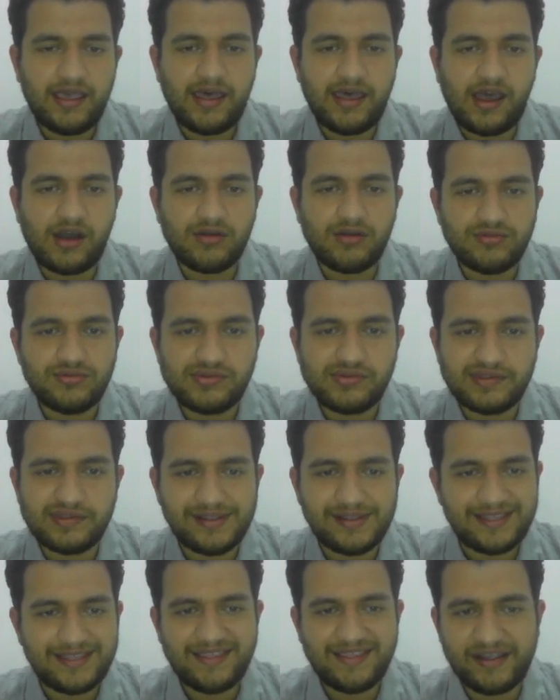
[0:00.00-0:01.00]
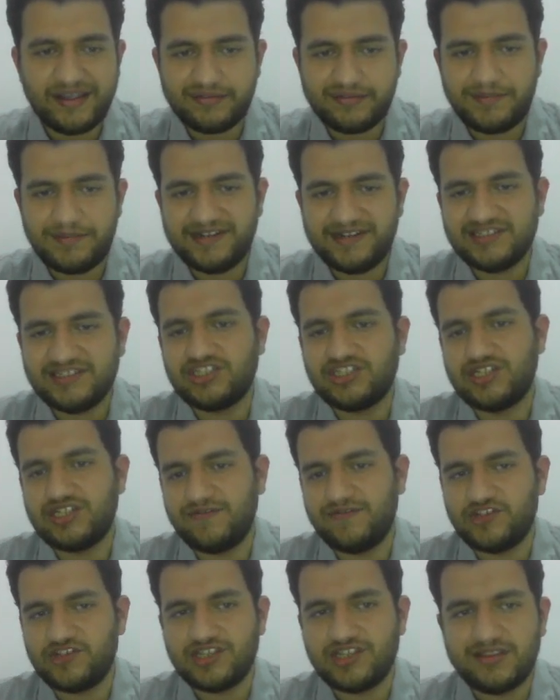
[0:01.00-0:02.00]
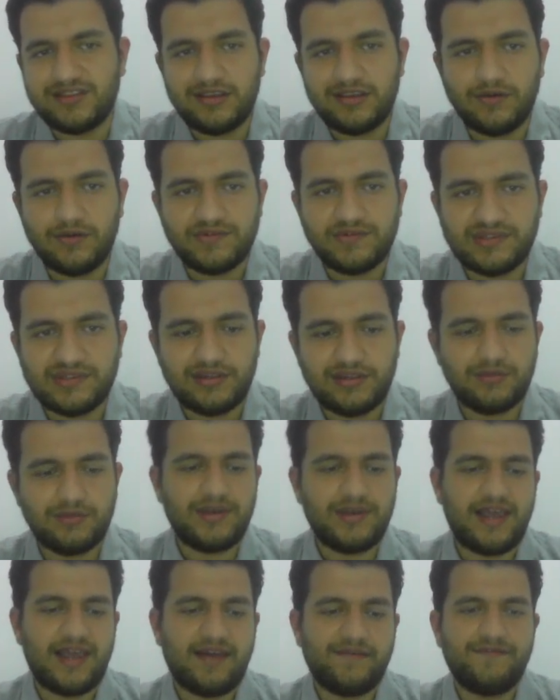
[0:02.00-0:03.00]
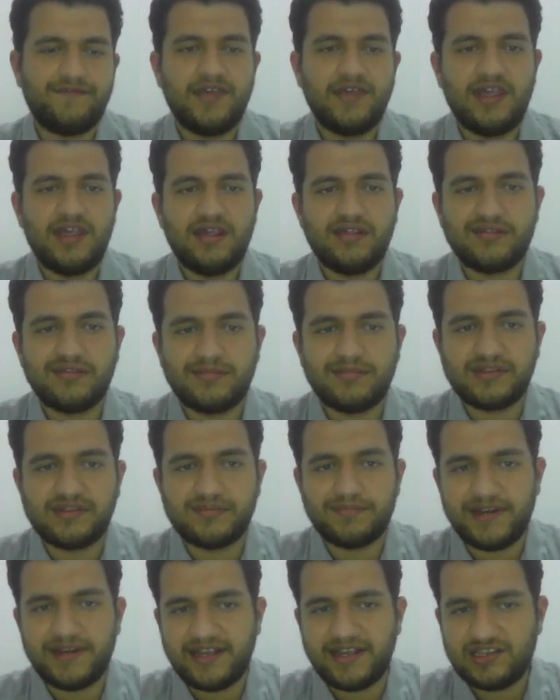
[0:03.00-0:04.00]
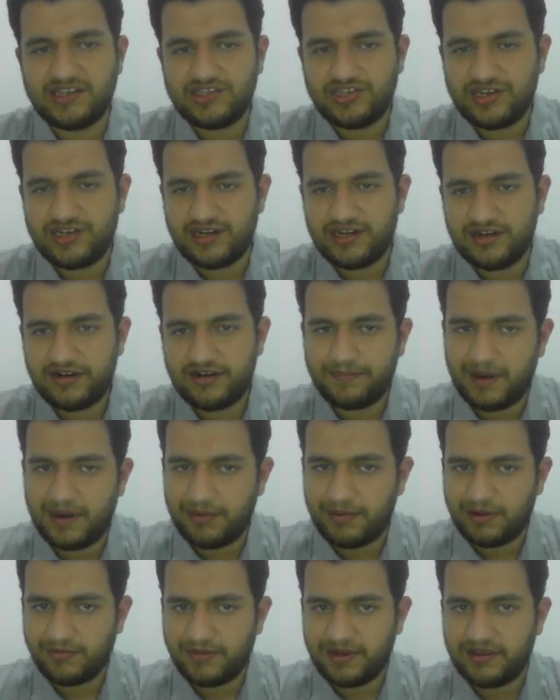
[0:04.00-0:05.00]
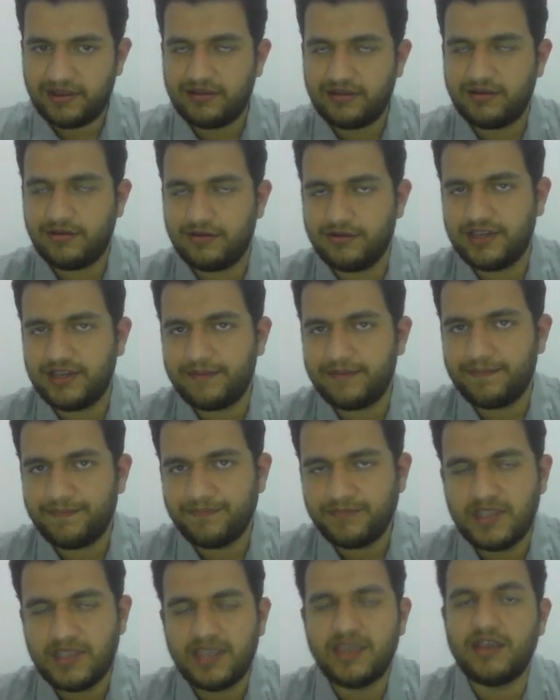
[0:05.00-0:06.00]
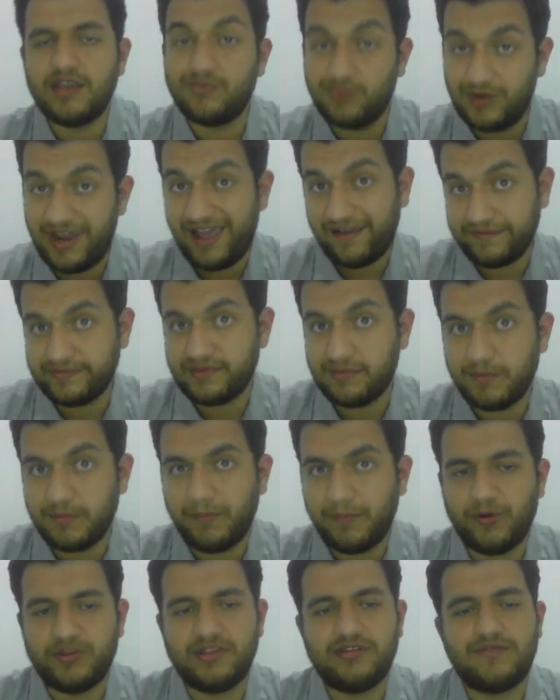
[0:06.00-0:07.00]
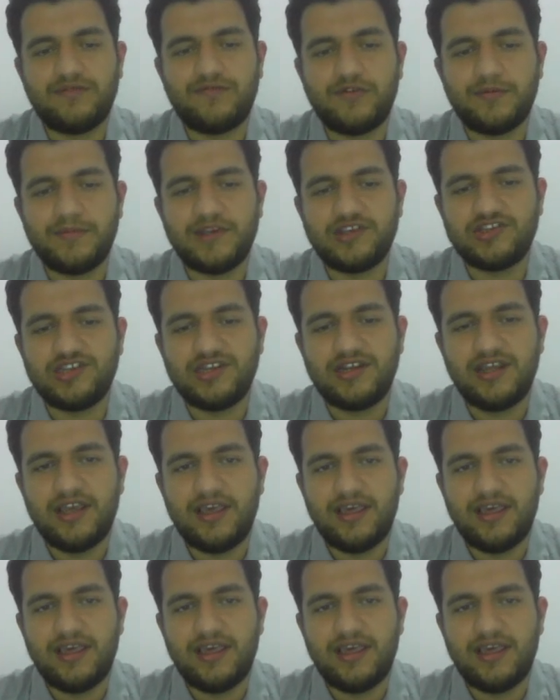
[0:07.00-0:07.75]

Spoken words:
How to study the explanation efficiently? Obviously you will have some explanation here, blah blah blah. Okay, it will have some important information